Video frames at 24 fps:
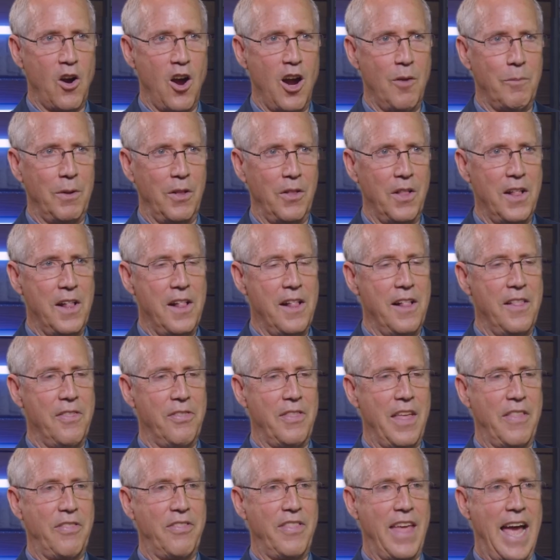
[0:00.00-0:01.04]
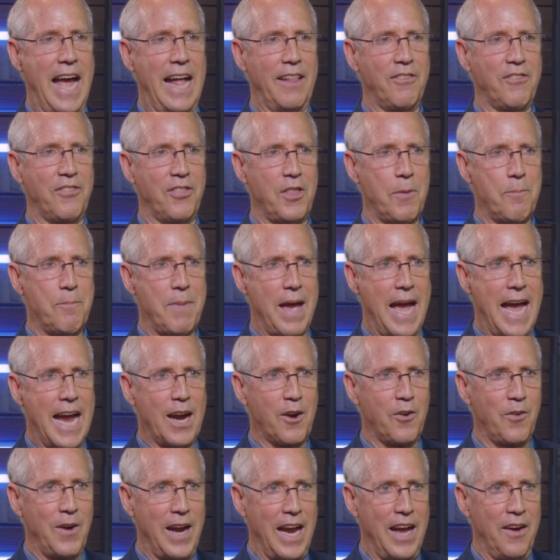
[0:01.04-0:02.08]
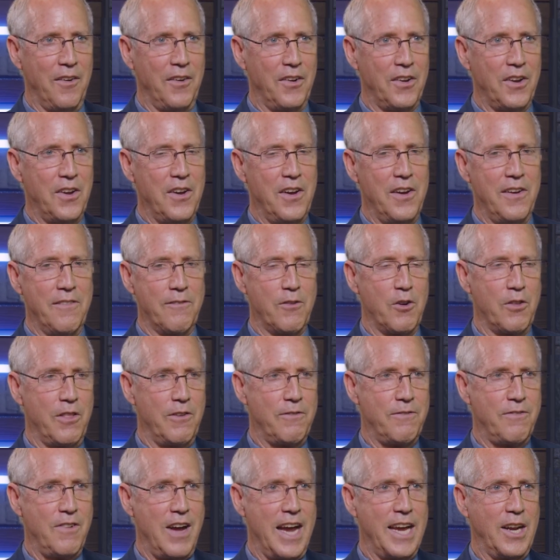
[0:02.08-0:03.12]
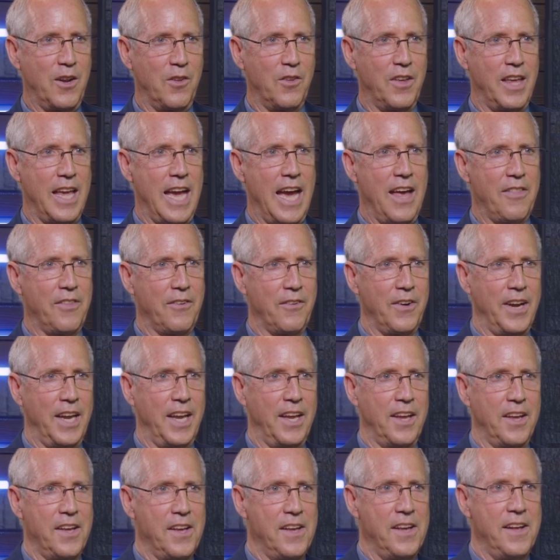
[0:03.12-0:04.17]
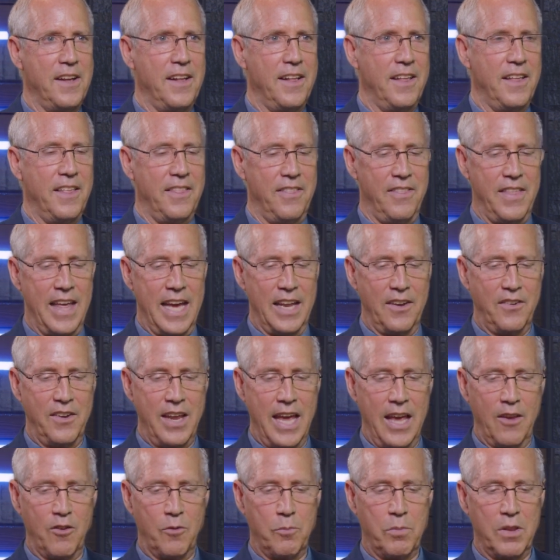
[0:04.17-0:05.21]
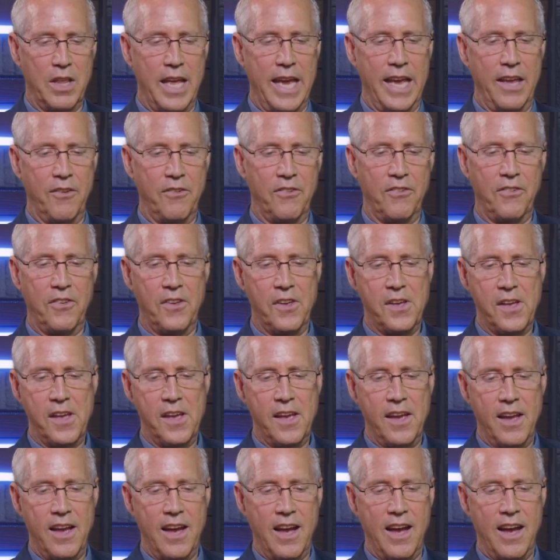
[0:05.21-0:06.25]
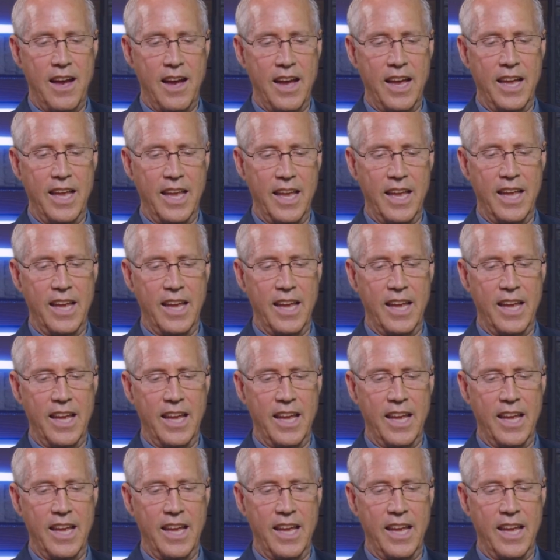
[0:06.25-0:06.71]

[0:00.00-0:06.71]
Carmel, that that's the background for the final gathering that takes place uh,